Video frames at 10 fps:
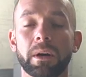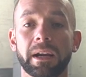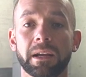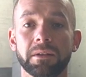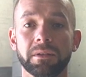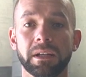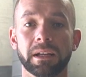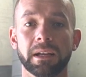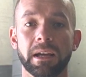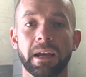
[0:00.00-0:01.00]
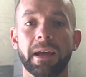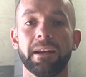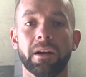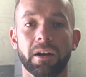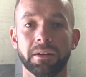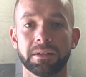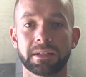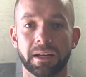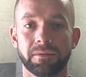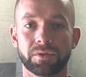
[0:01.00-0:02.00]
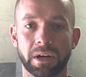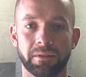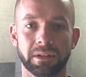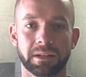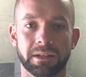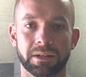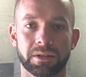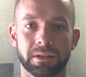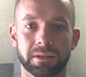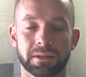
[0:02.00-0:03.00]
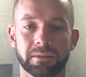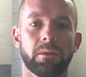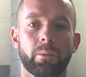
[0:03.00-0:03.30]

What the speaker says: handling, and unsafe driving conditions.